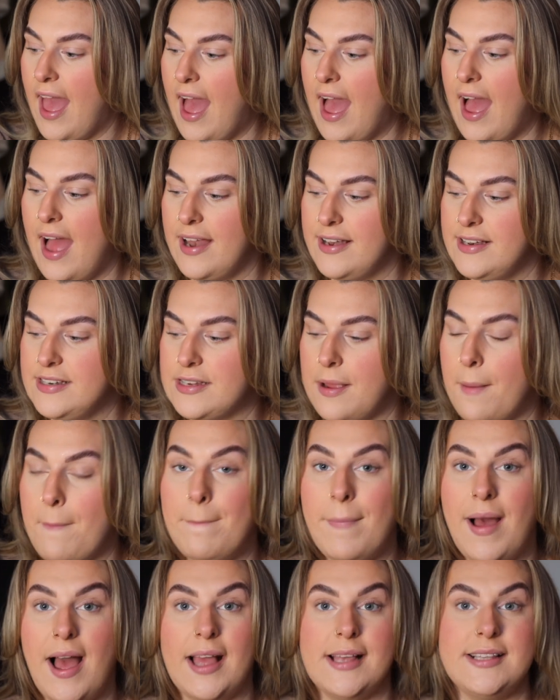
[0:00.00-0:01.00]
And
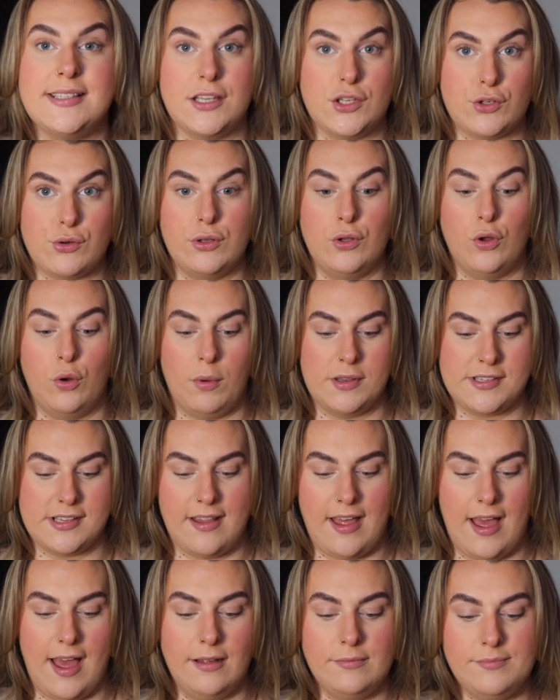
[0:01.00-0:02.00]
my sister-in-law
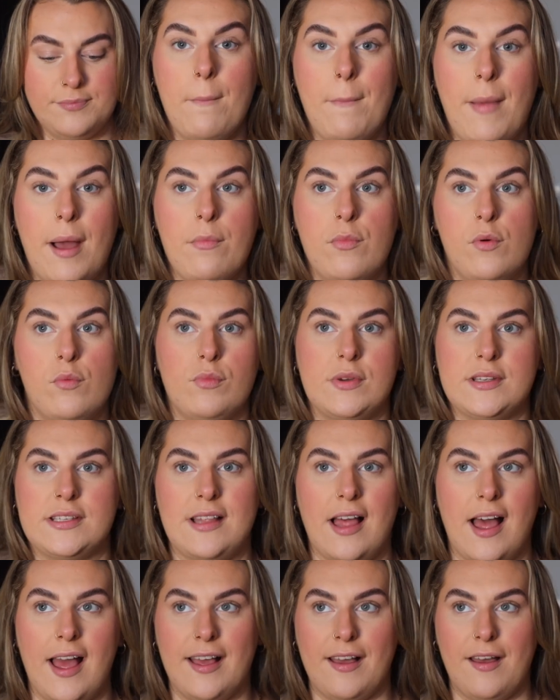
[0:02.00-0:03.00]
wasn't there. My mum was
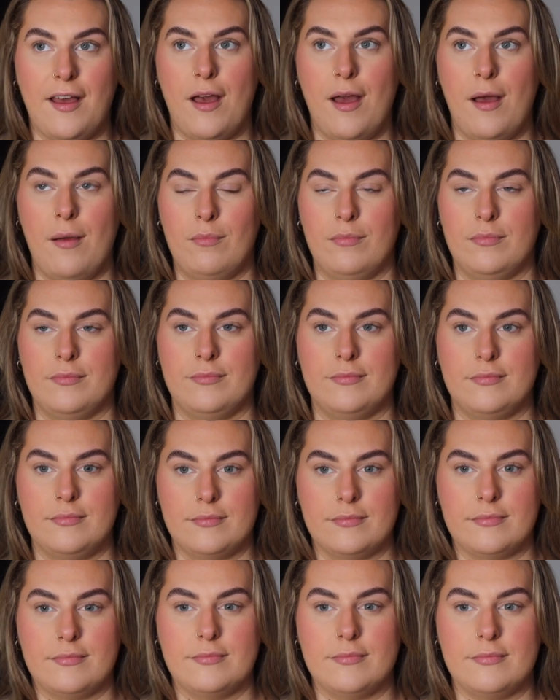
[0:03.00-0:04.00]
like,
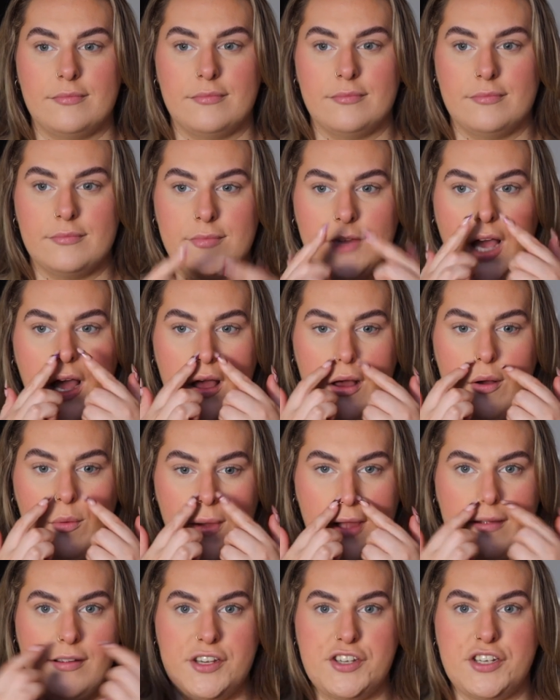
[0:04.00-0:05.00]
oh,
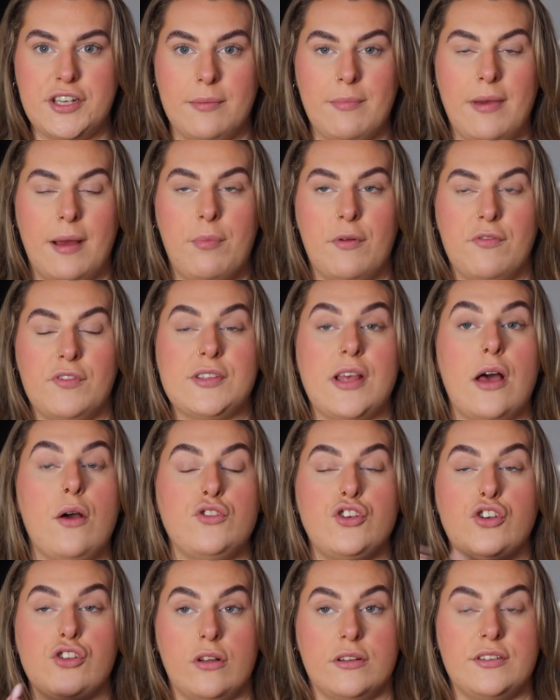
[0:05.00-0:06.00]
where is she? My brother's like,
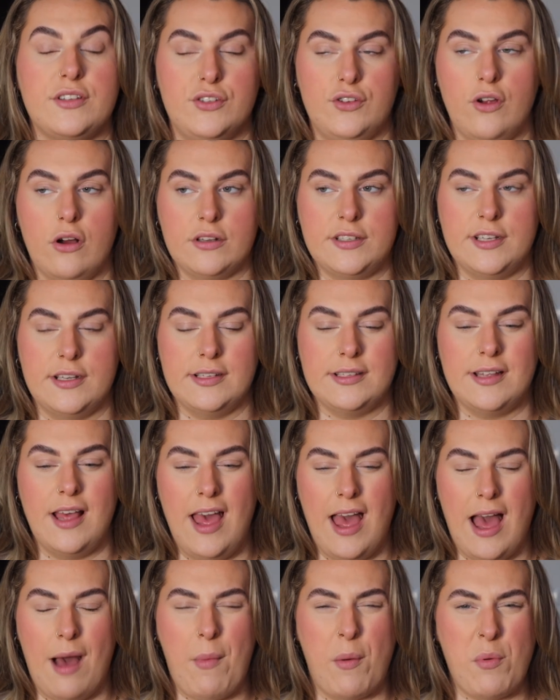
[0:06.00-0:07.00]
oh, she's gone to the doctor's.
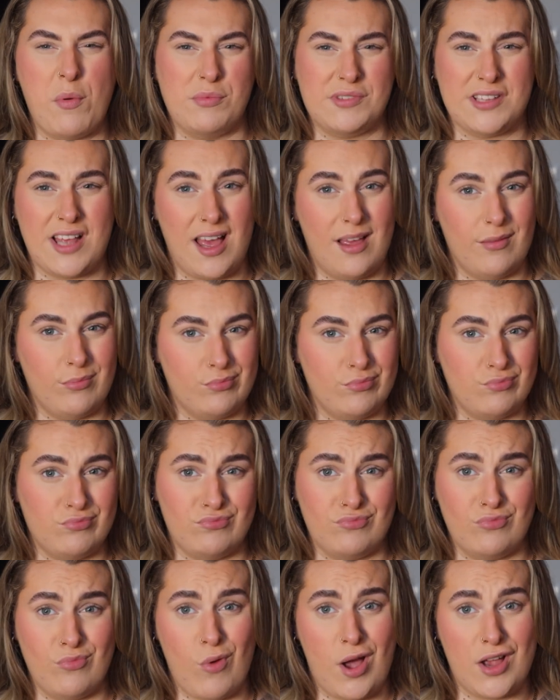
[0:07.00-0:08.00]
And my mum was like,
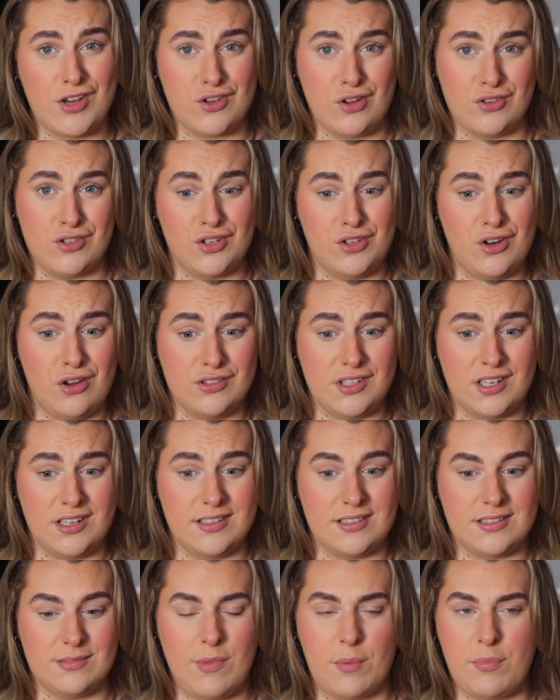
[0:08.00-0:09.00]
why has she gone to the
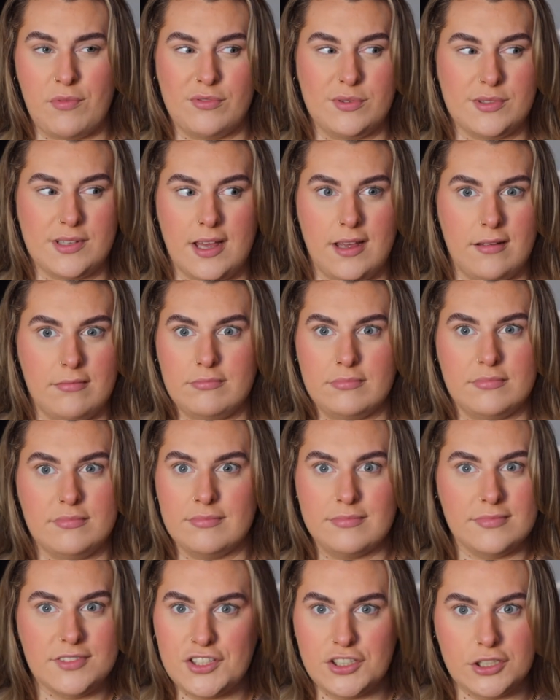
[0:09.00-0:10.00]
doctor's? And my brother was like,
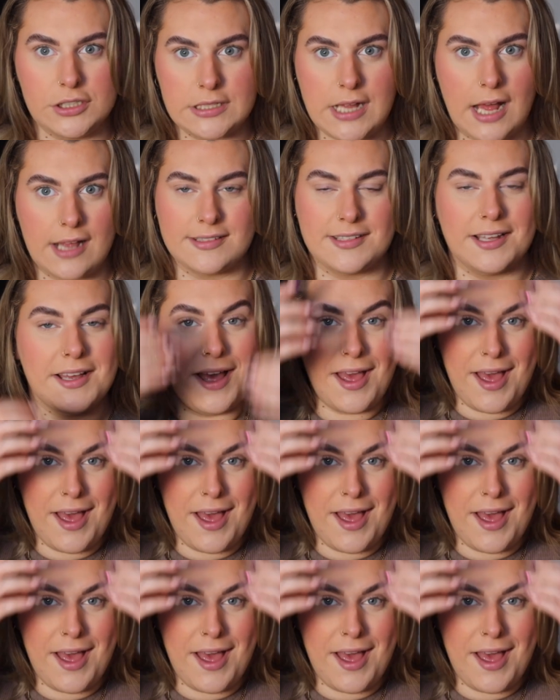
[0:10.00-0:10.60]
she just has.